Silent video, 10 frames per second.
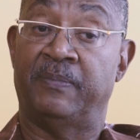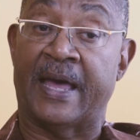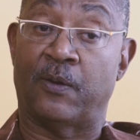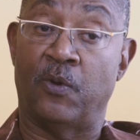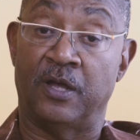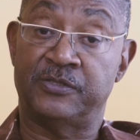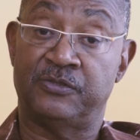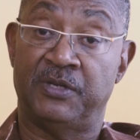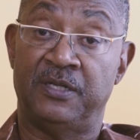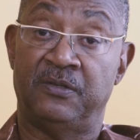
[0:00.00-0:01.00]
Black Wall
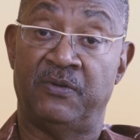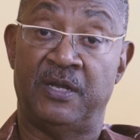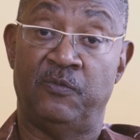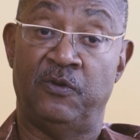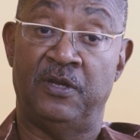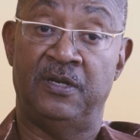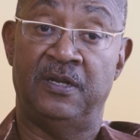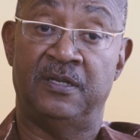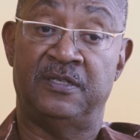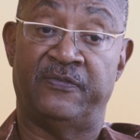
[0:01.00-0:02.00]
Street,
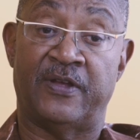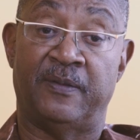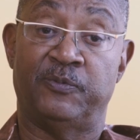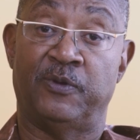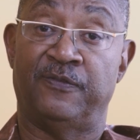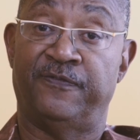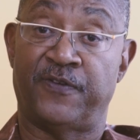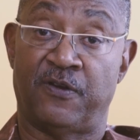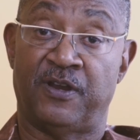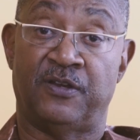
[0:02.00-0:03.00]
Greenwood, developed with
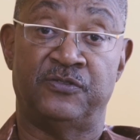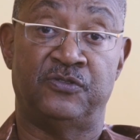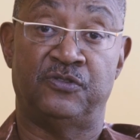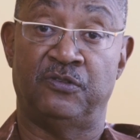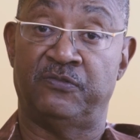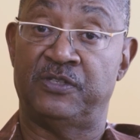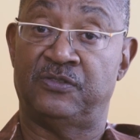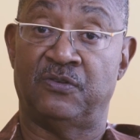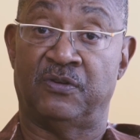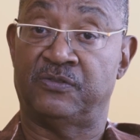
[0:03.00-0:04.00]
furriers, jewelry
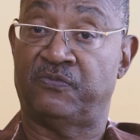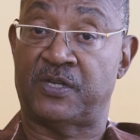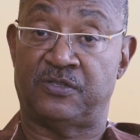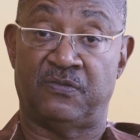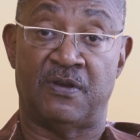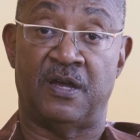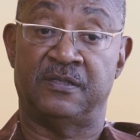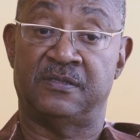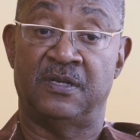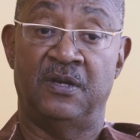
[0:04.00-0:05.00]
stores,
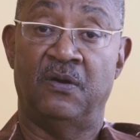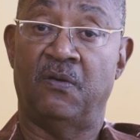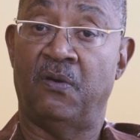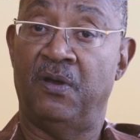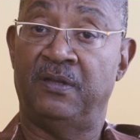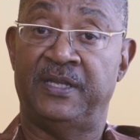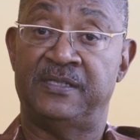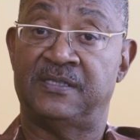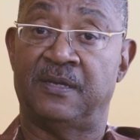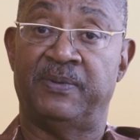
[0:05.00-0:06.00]
restaurants, oil
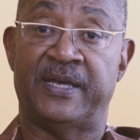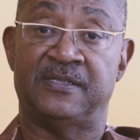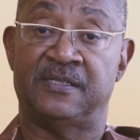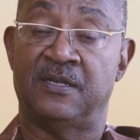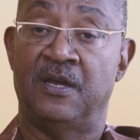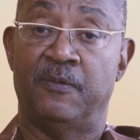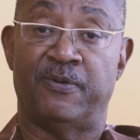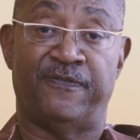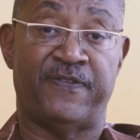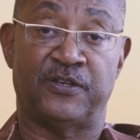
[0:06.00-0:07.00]
leasing places,
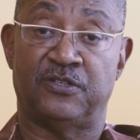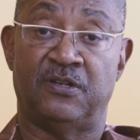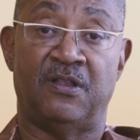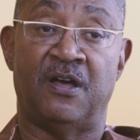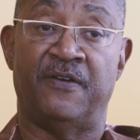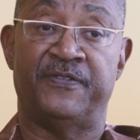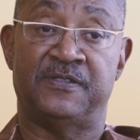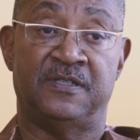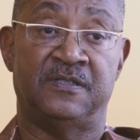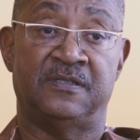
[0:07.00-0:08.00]
professional
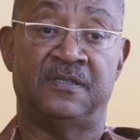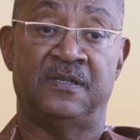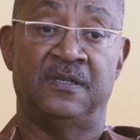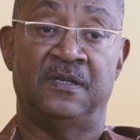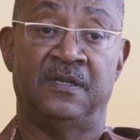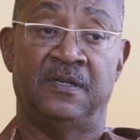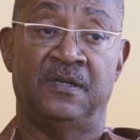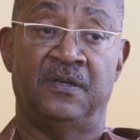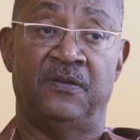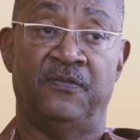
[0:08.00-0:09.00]
offices.
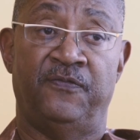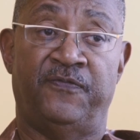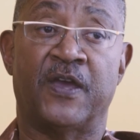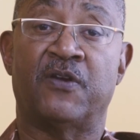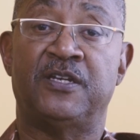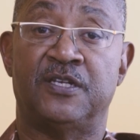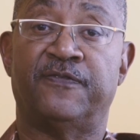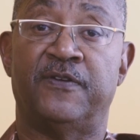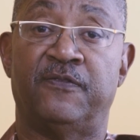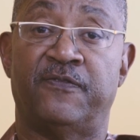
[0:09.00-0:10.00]
Very
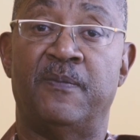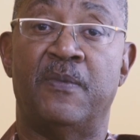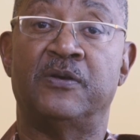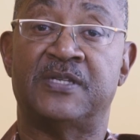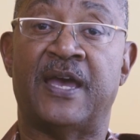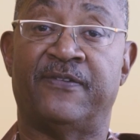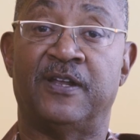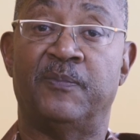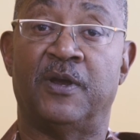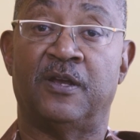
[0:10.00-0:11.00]
different from most
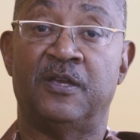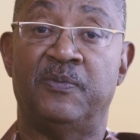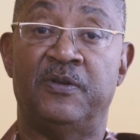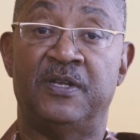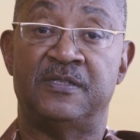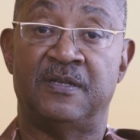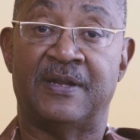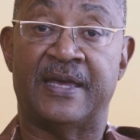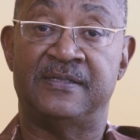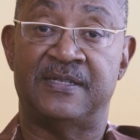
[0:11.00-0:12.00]
African American communities in
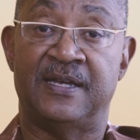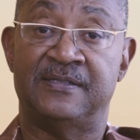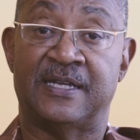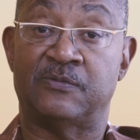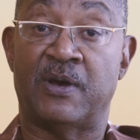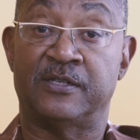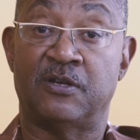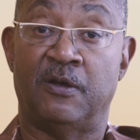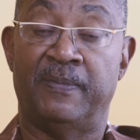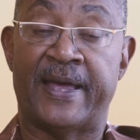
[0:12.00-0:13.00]
the United States. That's why
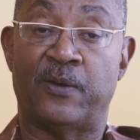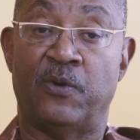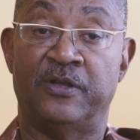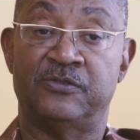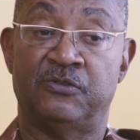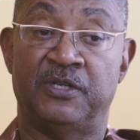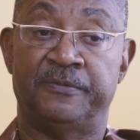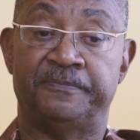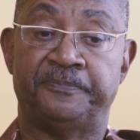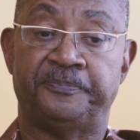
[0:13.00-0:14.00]
it's called Black Wall Street.